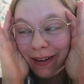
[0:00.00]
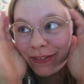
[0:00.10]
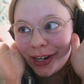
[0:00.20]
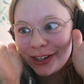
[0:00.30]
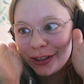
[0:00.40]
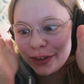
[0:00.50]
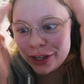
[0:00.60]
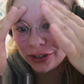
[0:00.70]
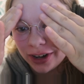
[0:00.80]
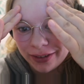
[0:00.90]
I finished the
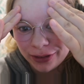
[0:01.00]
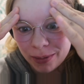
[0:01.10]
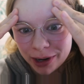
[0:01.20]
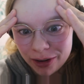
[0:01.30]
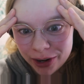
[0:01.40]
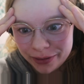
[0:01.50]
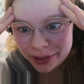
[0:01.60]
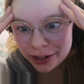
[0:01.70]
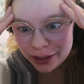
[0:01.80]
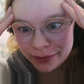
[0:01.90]
first draft. Oh my god, I
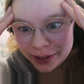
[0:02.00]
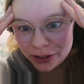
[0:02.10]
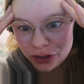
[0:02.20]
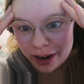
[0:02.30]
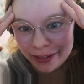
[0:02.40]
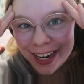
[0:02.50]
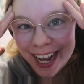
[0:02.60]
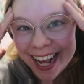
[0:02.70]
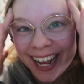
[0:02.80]
finished the first draft.